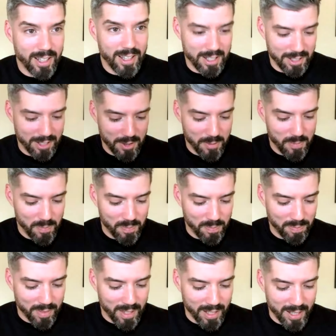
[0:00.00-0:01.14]
to this.
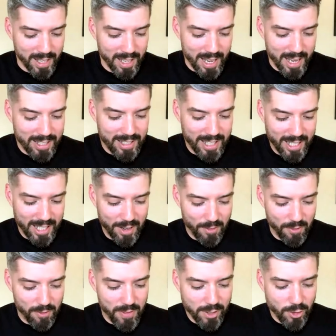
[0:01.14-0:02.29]
It is the
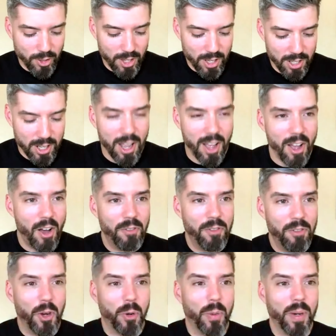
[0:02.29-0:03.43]
conviction
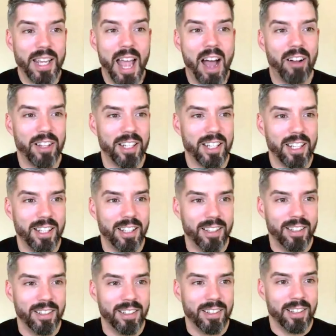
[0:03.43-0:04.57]
of their reality.
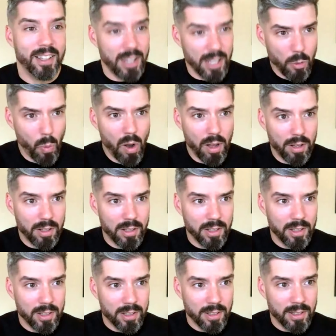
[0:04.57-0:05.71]
The thing you want.
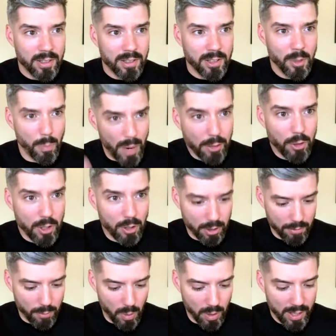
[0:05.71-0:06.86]
Your breakthrough you're
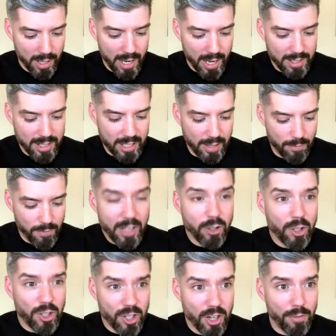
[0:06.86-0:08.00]
looking for. It's the
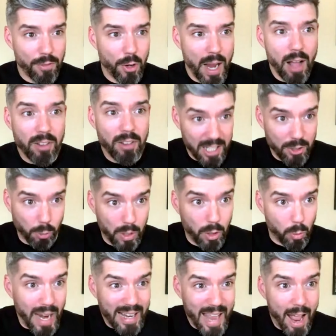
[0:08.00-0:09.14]
conviction of their reality. It's real
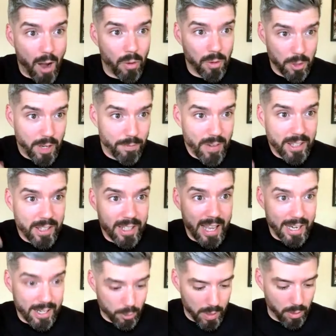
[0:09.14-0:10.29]
right now. You're convicted
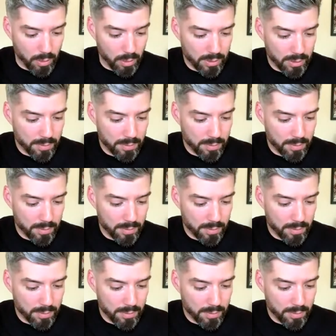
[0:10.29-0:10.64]
that it's real.